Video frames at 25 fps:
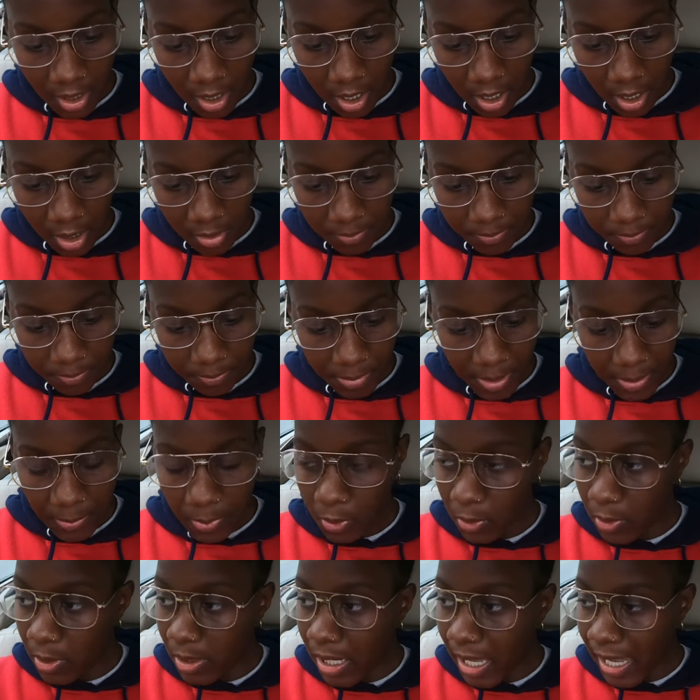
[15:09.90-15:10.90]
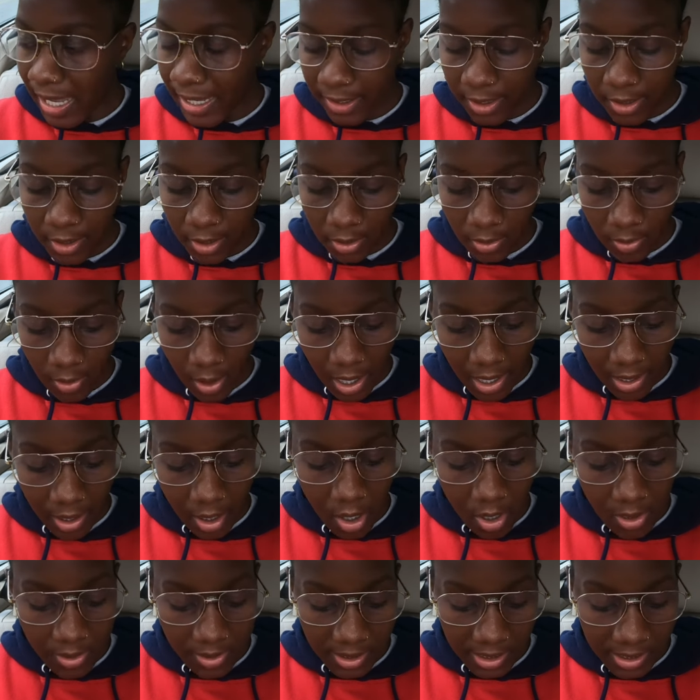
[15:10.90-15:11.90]
are people who like you i
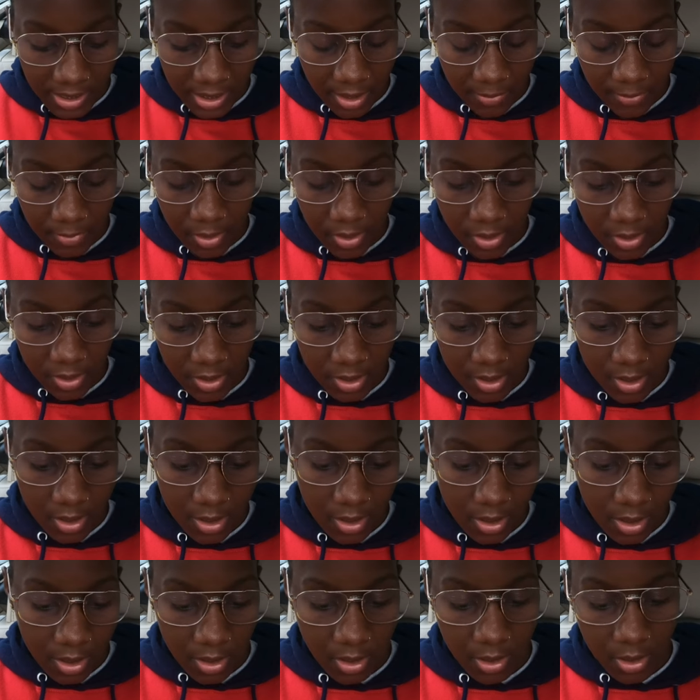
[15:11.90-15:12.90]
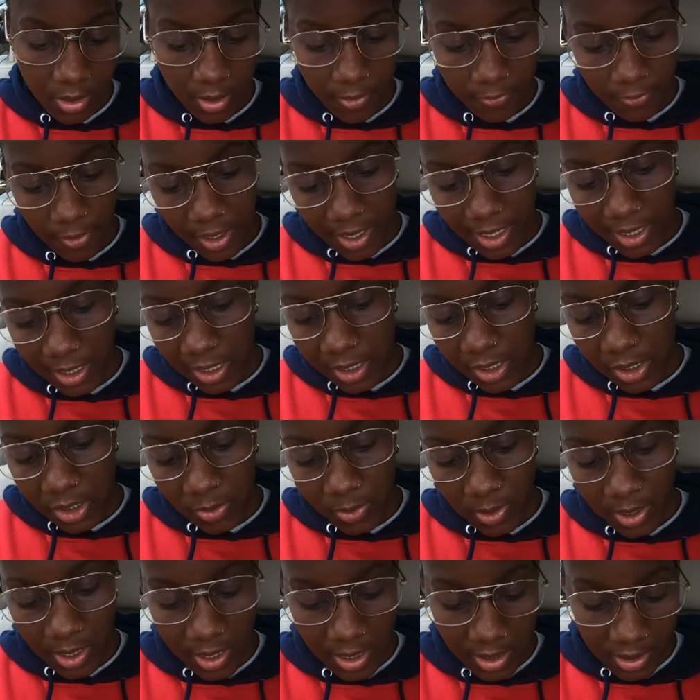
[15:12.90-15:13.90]
can't see them because if i click
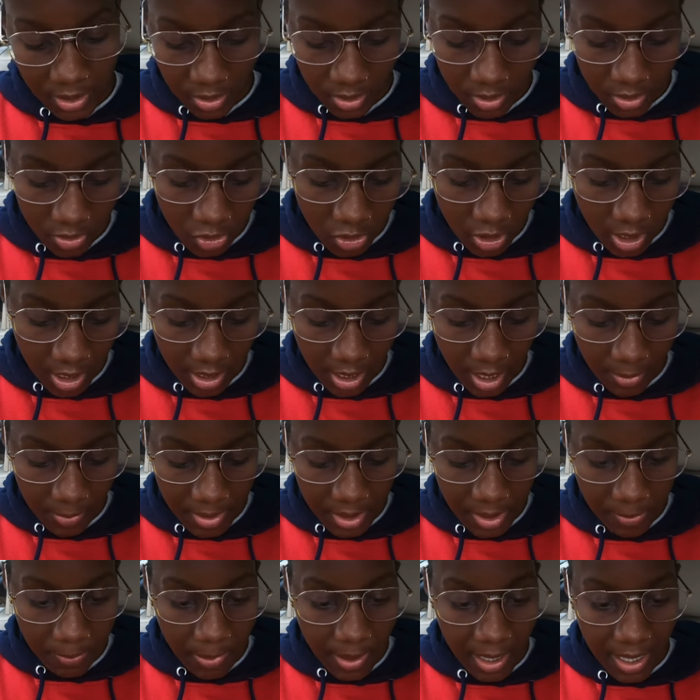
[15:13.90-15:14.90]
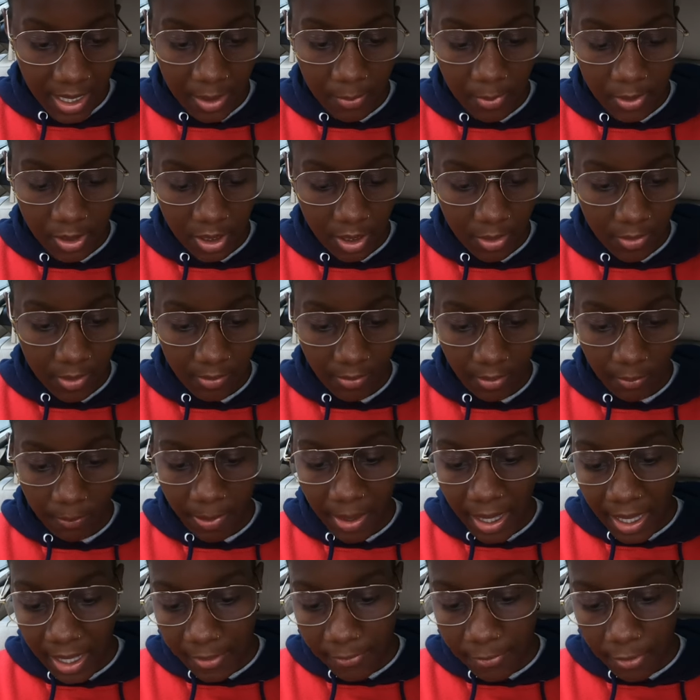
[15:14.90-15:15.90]
into it it's going to try and get me to pay which i'll never
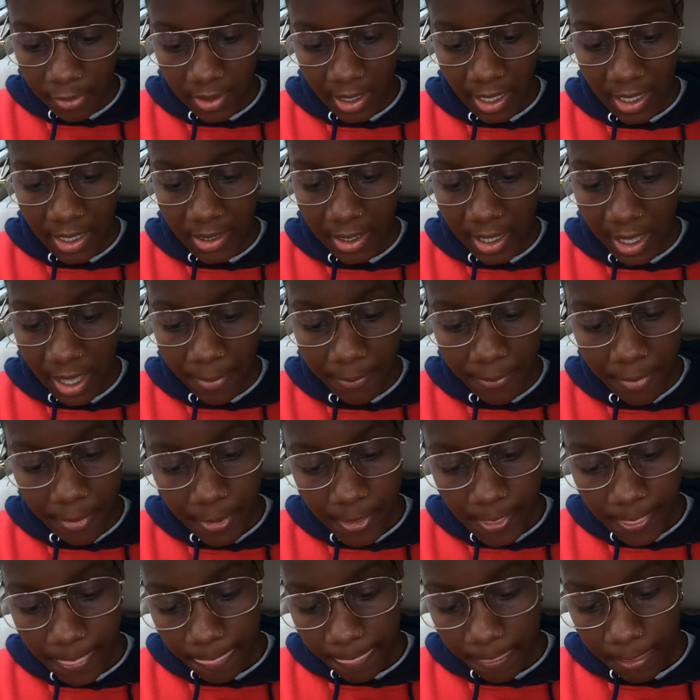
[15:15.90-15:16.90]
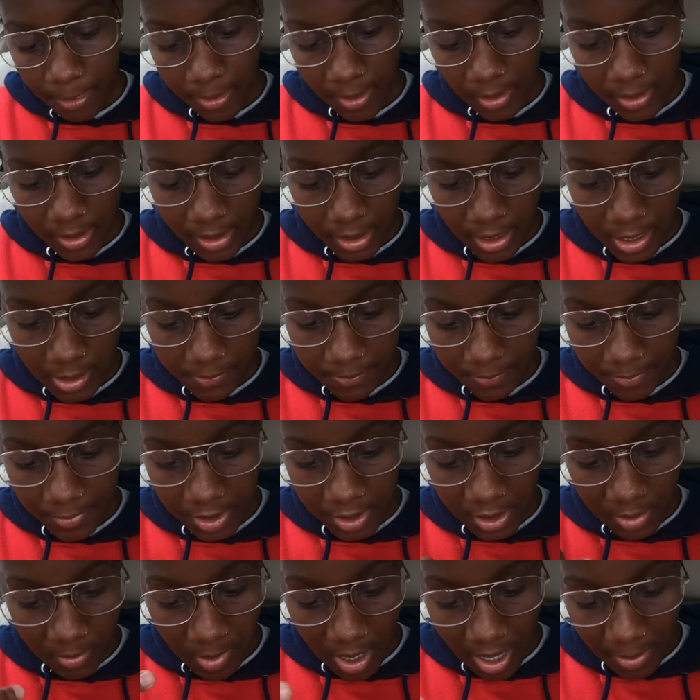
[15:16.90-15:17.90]
pay for a dating app um
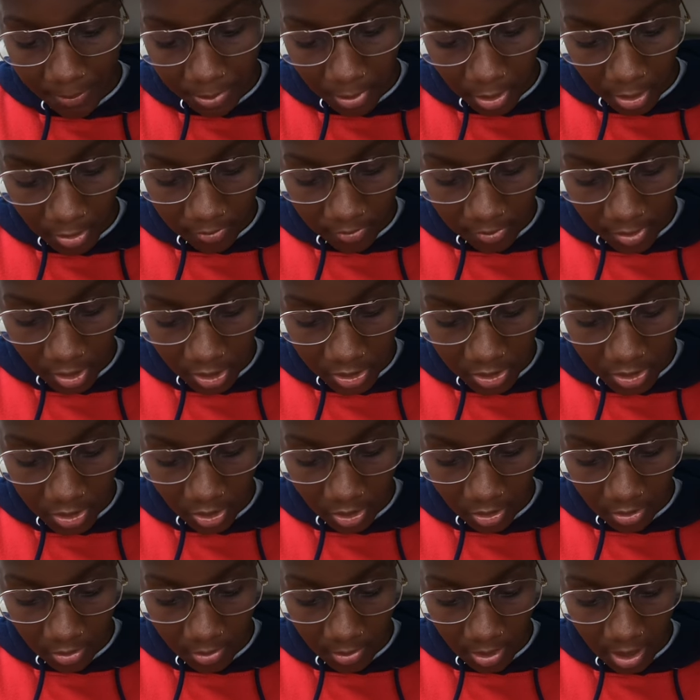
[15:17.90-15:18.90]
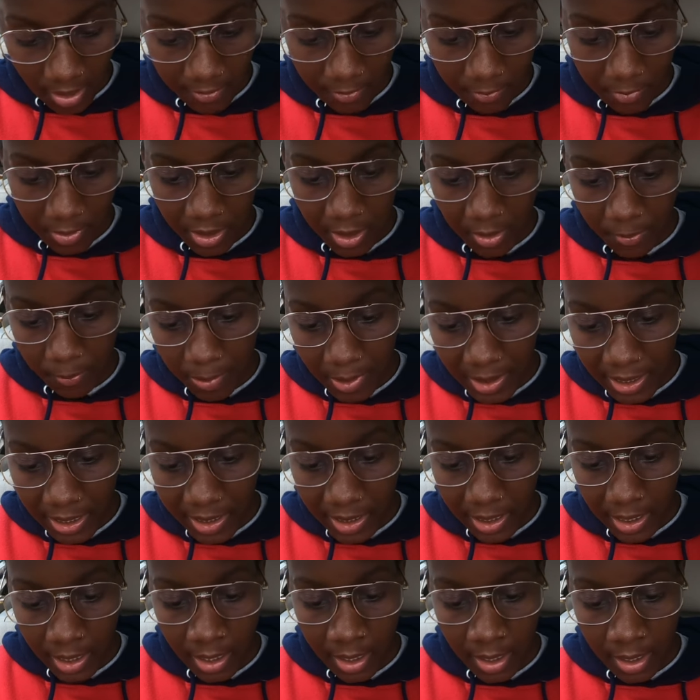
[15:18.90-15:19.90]
it's in my profile so i haven't really
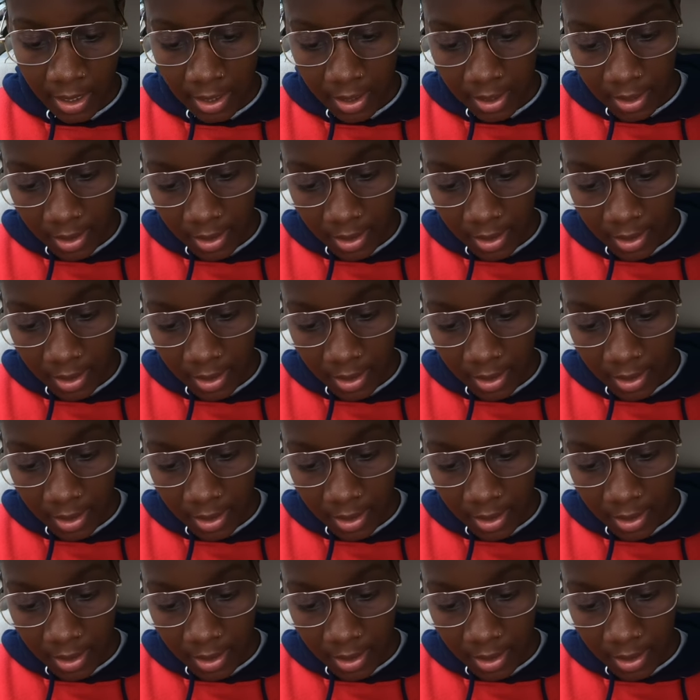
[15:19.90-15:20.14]
completed it